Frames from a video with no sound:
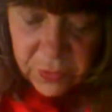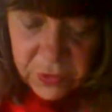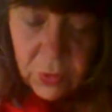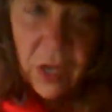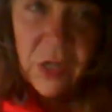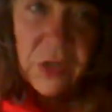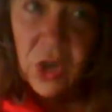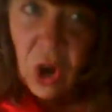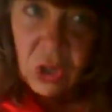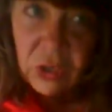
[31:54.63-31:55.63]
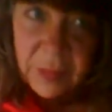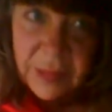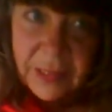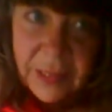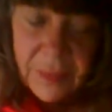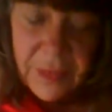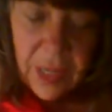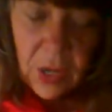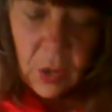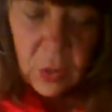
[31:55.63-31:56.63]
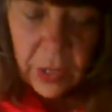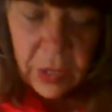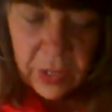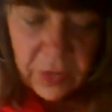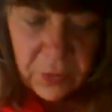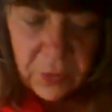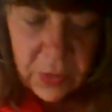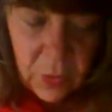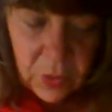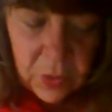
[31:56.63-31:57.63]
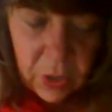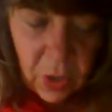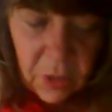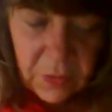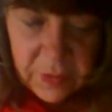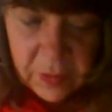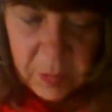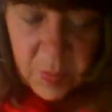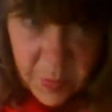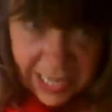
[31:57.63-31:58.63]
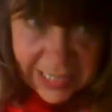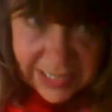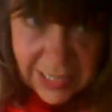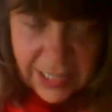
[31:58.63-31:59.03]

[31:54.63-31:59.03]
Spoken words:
to as columning, where if we were on the bed,